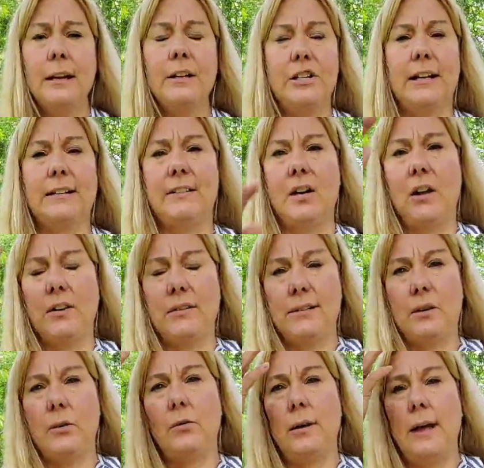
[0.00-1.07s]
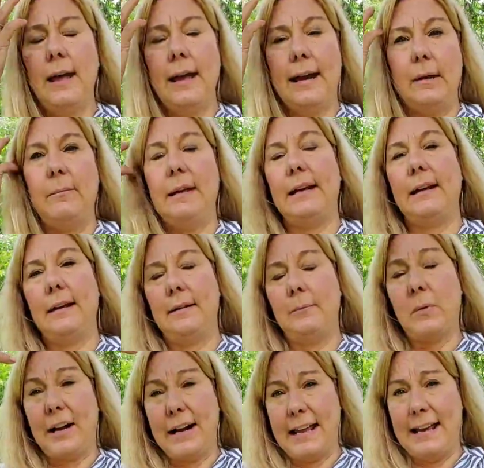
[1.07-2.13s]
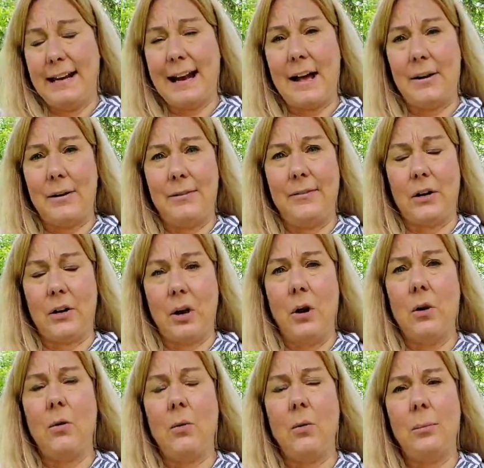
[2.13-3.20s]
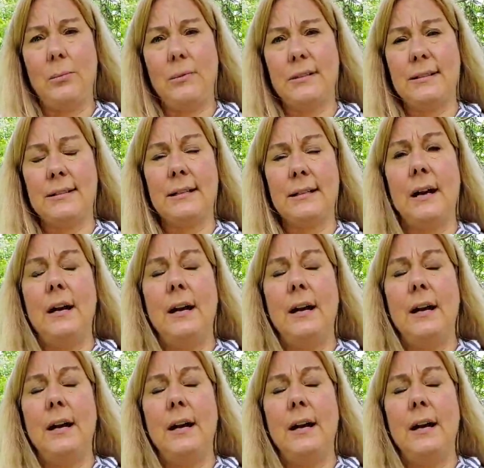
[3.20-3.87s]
Chickens also emit body heat out of their combs.